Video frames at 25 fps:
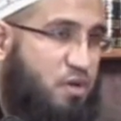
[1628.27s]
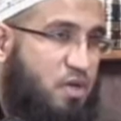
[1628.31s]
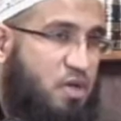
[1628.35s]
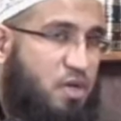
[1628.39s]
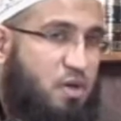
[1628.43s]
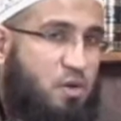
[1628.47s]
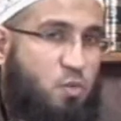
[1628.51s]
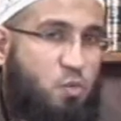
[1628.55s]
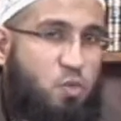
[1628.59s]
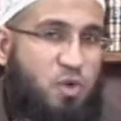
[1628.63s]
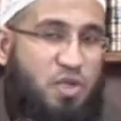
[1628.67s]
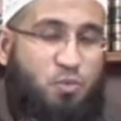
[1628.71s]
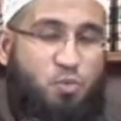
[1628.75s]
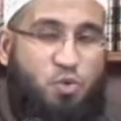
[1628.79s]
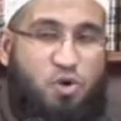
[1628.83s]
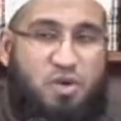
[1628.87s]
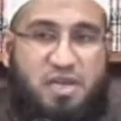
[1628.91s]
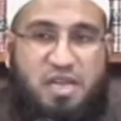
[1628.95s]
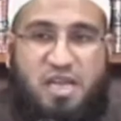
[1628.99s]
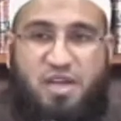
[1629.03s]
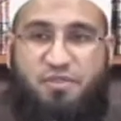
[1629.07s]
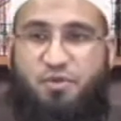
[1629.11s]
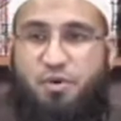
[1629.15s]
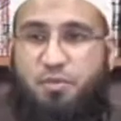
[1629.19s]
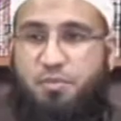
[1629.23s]
we would
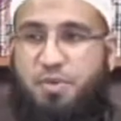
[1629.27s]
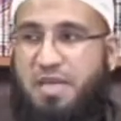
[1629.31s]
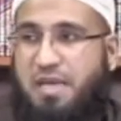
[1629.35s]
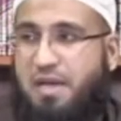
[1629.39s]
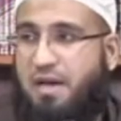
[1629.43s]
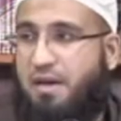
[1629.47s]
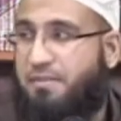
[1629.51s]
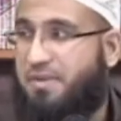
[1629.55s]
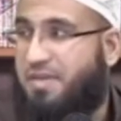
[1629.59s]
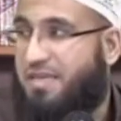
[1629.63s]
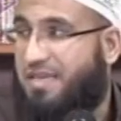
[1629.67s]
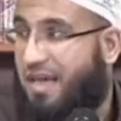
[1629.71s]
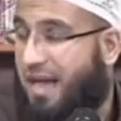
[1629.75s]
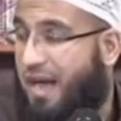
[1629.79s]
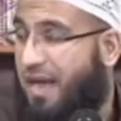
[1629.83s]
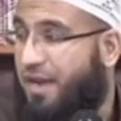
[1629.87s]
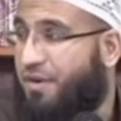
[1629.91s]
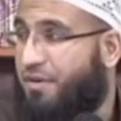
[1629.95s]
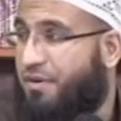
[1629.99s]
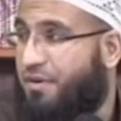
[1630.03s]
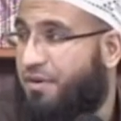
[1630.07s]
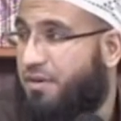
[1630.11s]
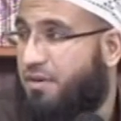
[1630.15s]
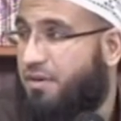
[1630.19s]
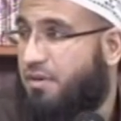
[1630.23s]
never become
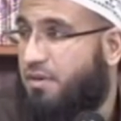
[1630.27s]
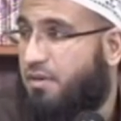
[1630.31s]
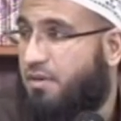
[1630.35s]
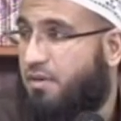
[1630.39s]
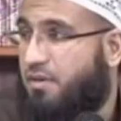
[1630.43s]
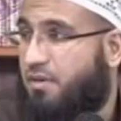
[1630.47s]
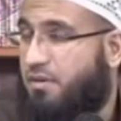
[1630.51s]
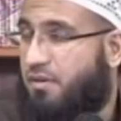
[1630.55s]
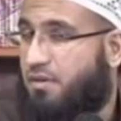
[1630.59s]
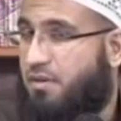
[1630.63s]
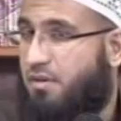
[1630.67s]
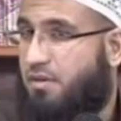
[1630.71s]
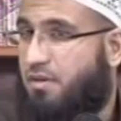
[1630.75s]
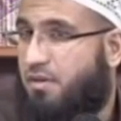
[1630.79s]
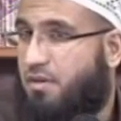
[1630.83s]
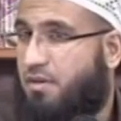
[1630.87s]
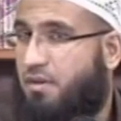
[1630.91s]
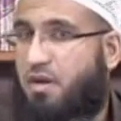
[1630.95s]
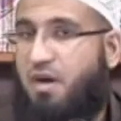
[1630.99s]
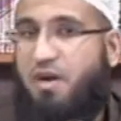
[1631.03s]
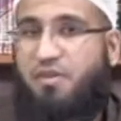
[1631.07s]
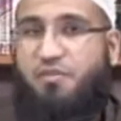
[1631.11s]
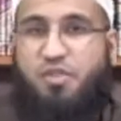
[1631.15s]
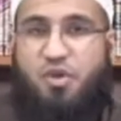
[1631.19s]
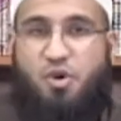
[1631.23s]
tired
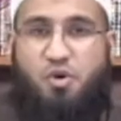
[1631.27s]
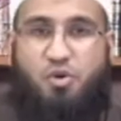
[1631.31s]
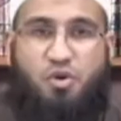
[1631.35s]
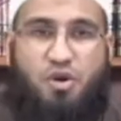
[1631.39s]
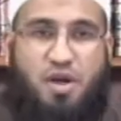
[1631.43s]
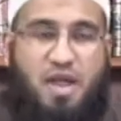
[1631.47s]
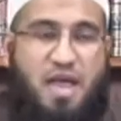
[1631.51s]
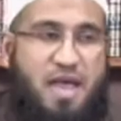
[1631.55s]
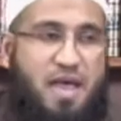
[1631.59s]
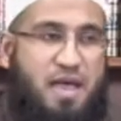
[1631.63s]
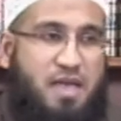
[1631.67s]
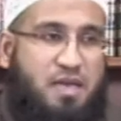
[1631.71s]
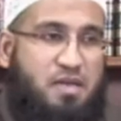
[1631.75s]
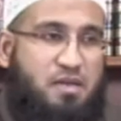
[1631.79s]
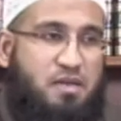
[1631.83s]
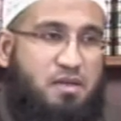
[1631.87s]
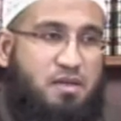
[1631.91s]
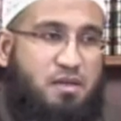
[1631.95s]
of the Qur'an.